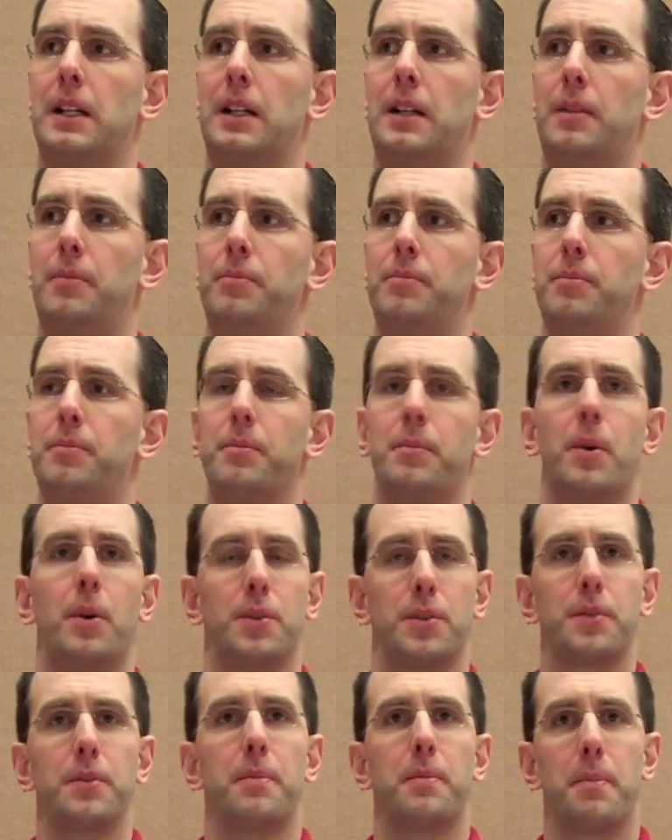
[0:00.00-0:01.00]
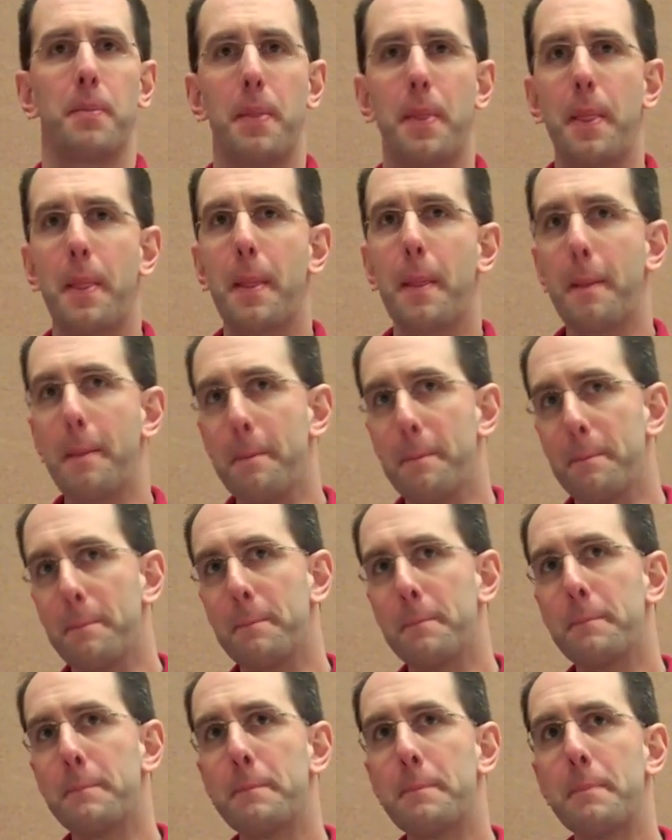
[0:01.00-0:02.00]
in terms of like a UI
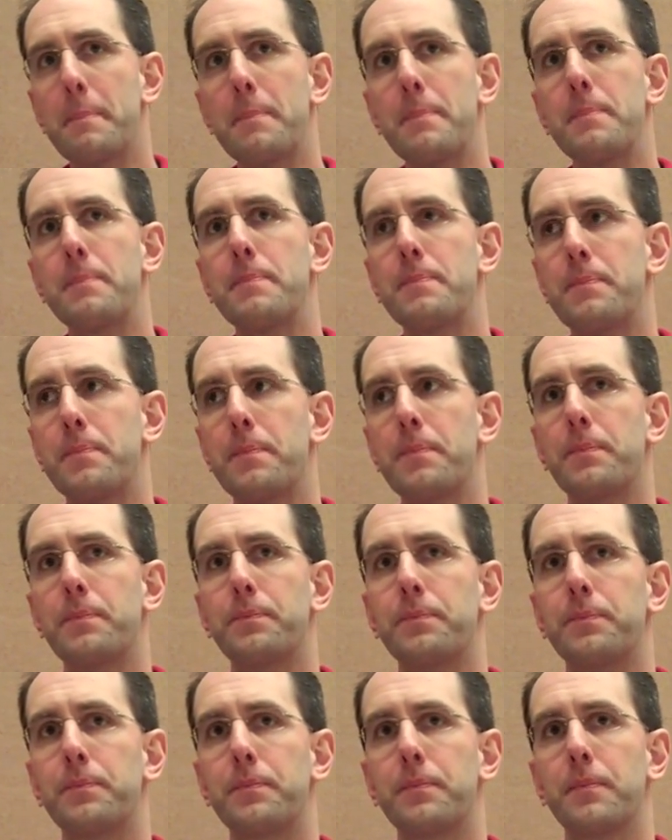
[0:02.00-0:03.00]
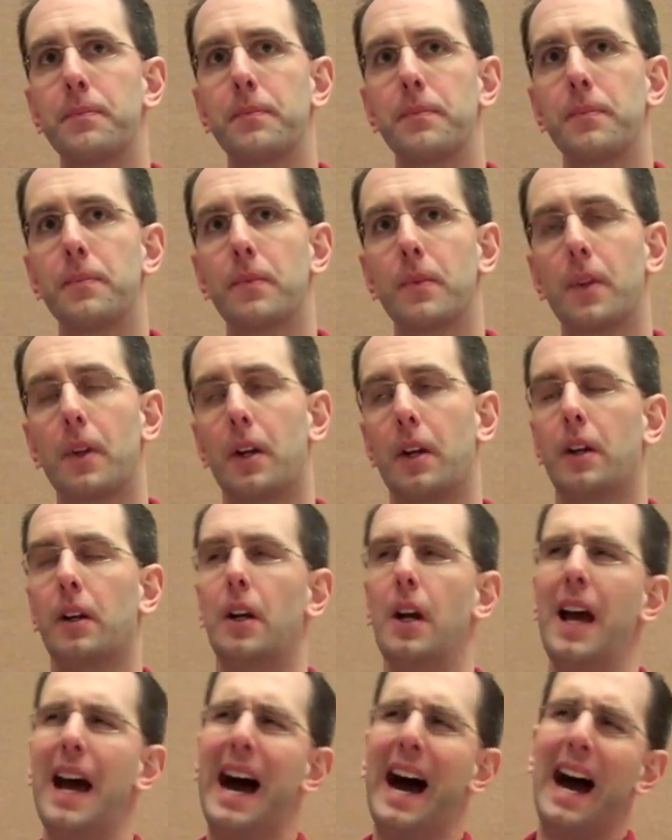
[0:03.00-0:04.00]
recompiler,
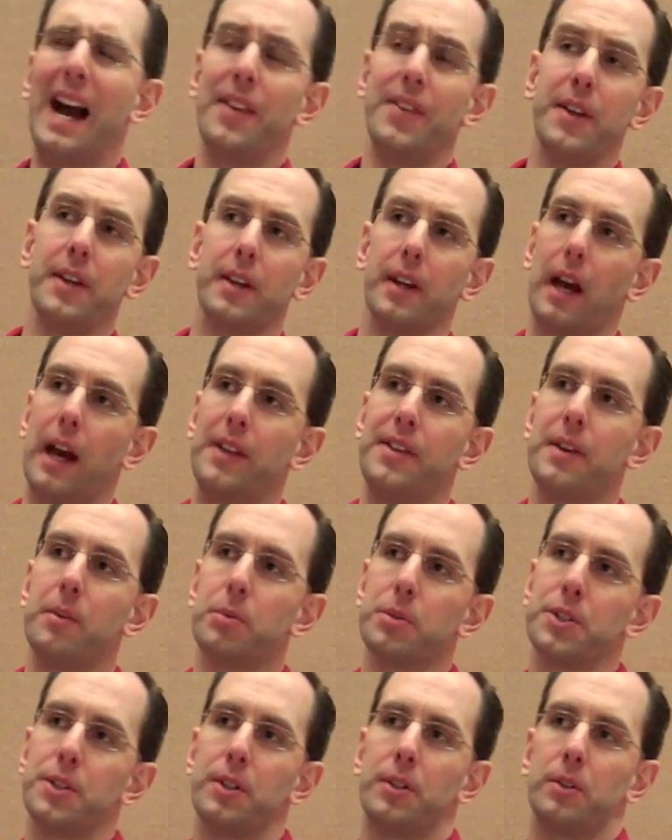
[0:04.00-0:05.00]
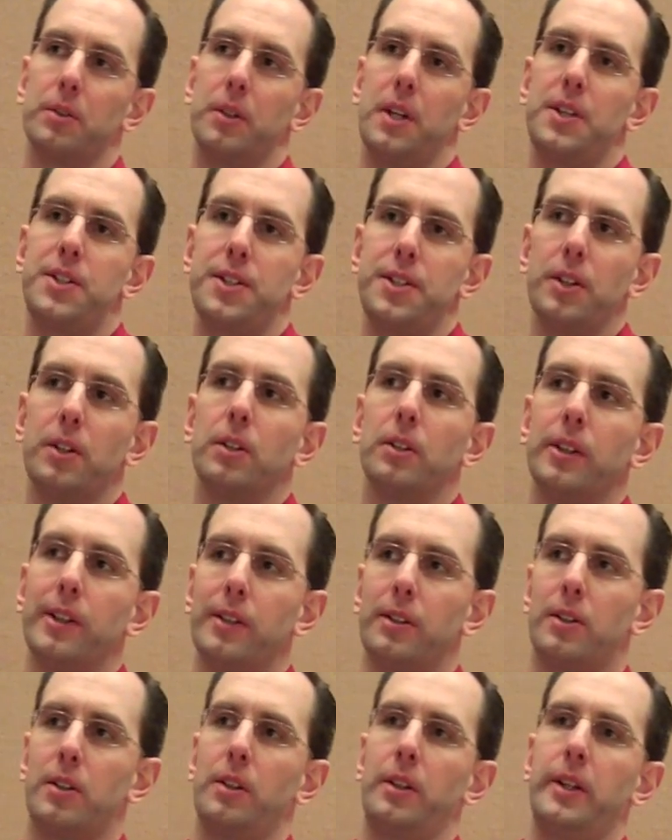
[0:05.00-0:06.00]
I think it's still a
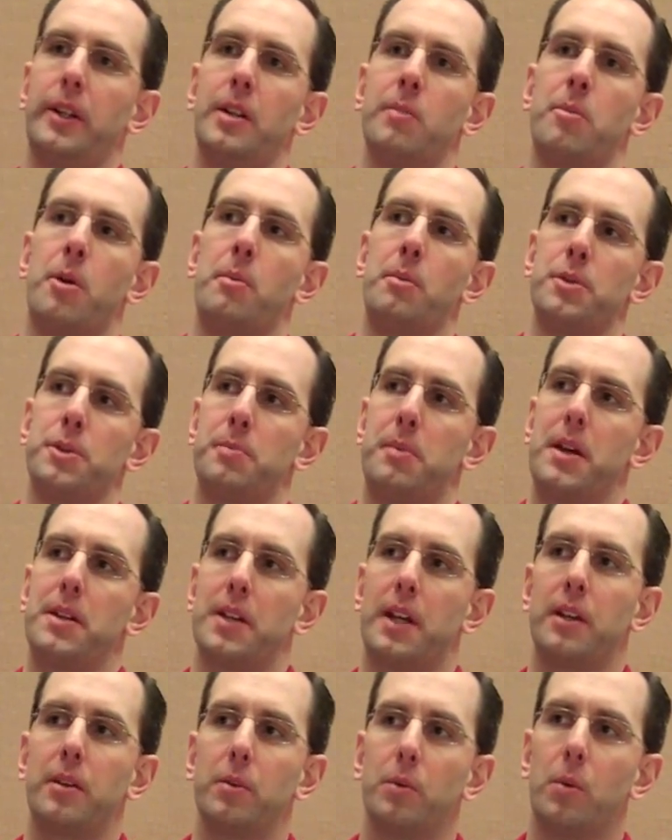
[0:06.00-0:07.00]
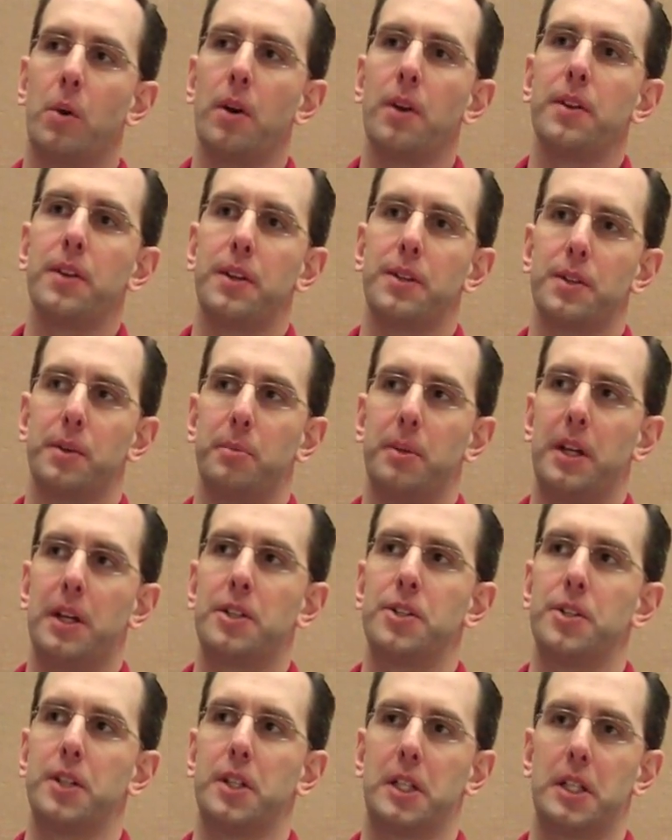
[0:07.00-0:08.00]
little early in the mobile space. I think one of the things that would be
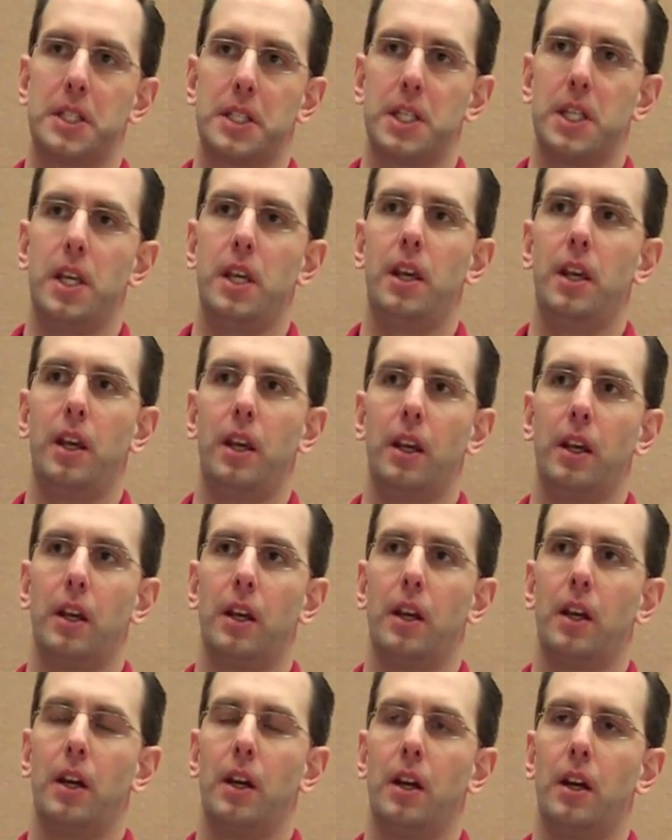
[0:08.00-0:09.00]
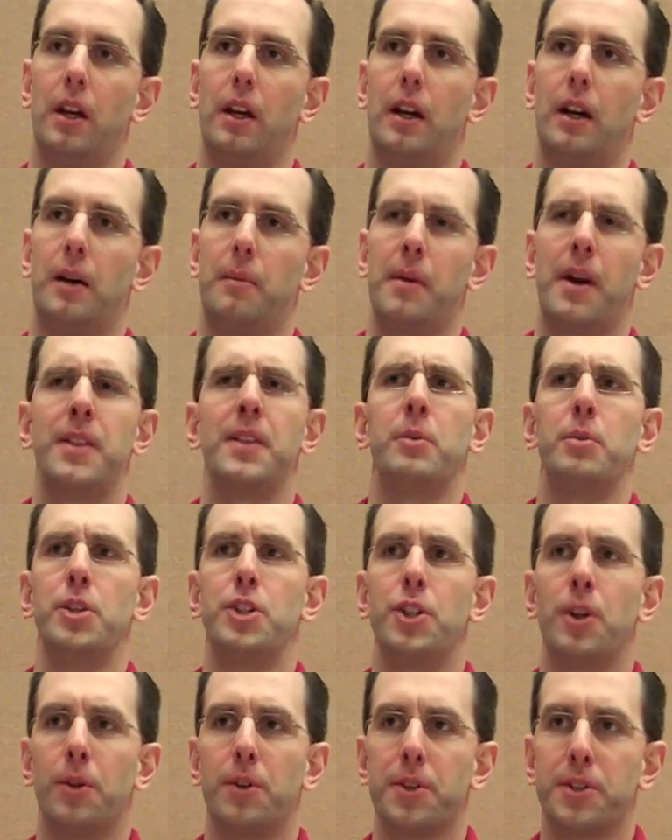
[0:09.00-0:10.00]
interesting to see, and I think we
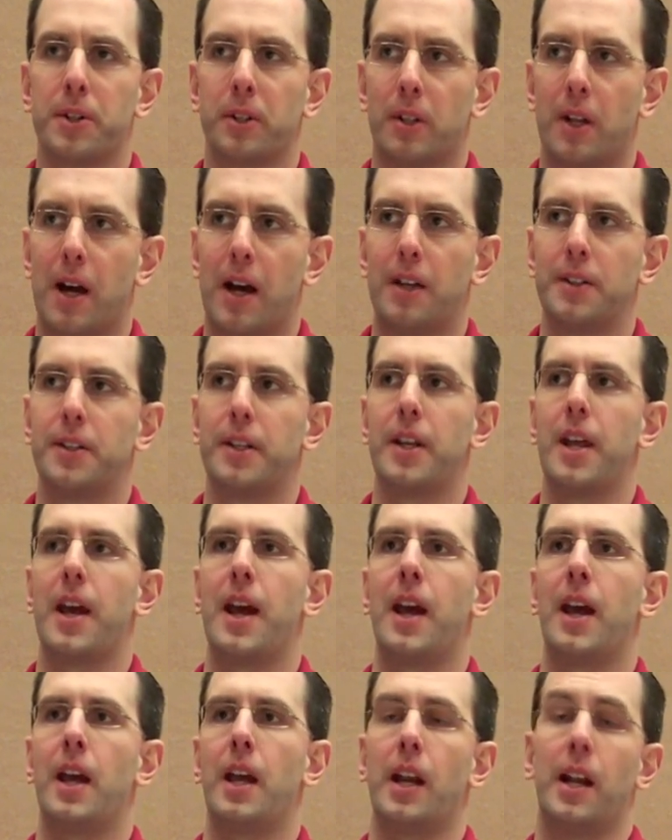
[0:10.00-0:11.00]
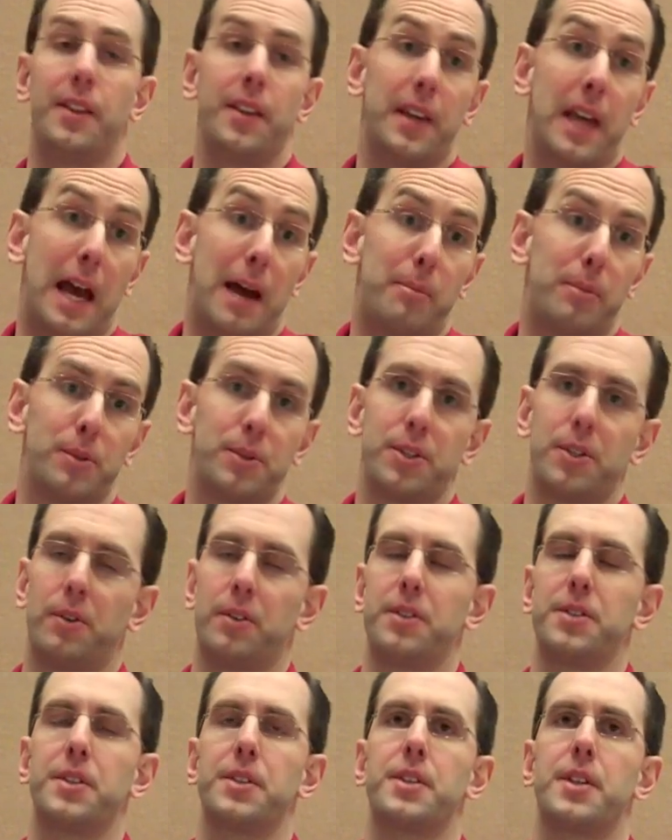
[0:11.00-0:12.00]
showed this a lot today, and I think Apple's shown
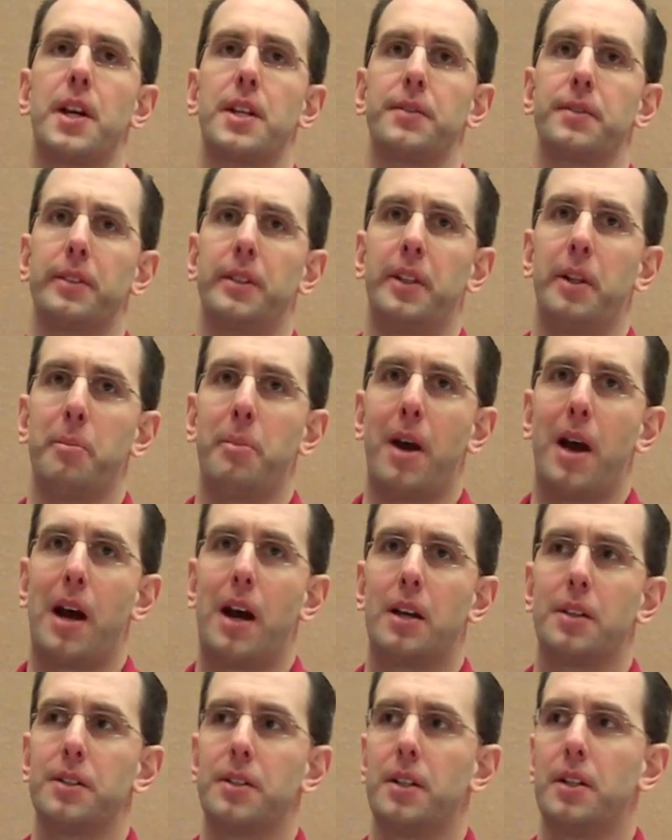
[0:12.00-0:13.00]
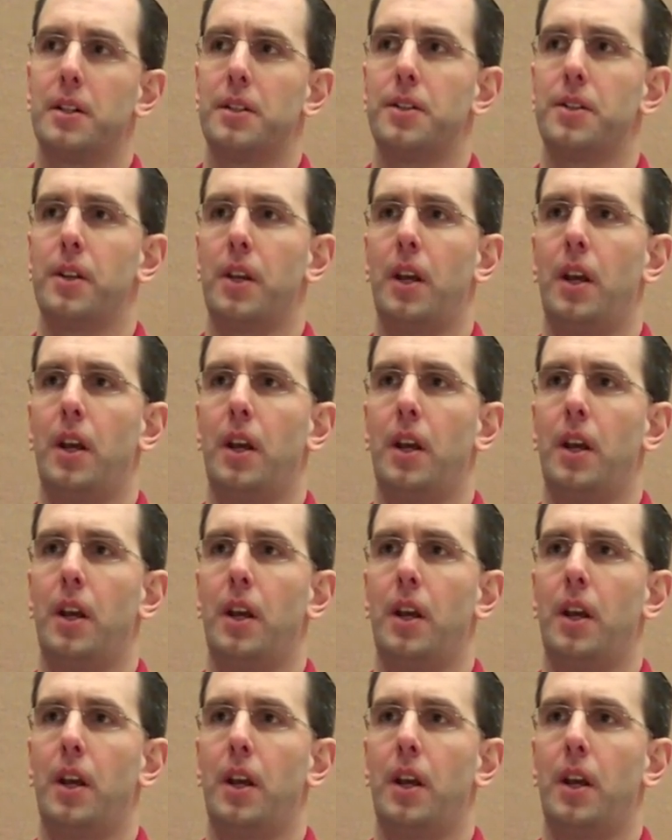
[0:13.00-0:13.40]
it successfully in the past, is